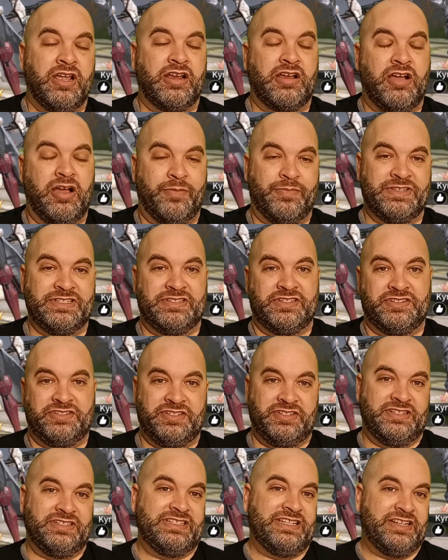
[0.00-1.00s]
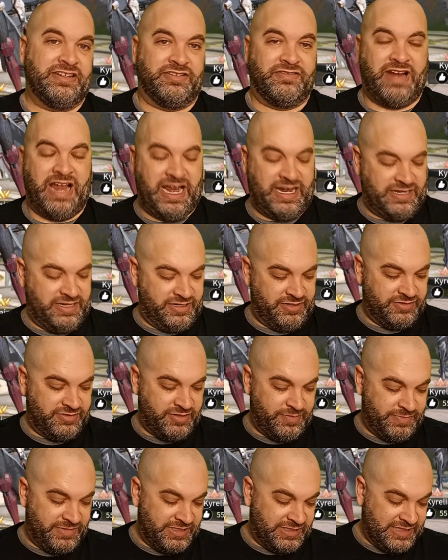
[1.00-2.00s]
composition is interacting or
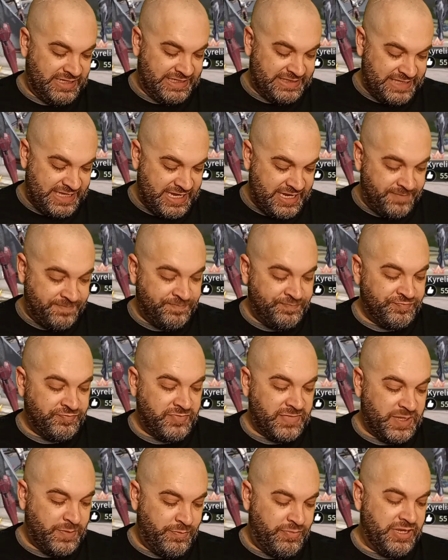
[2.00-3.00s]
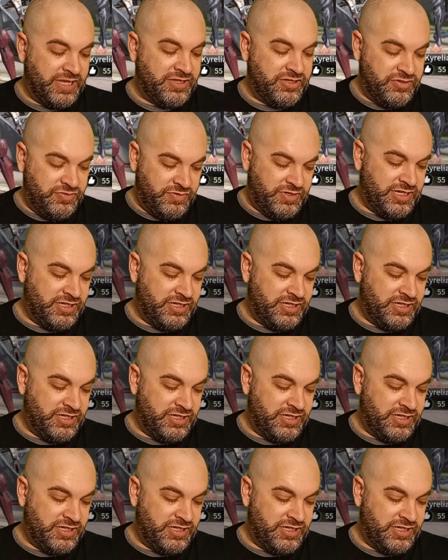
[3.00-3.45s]
something like that, but you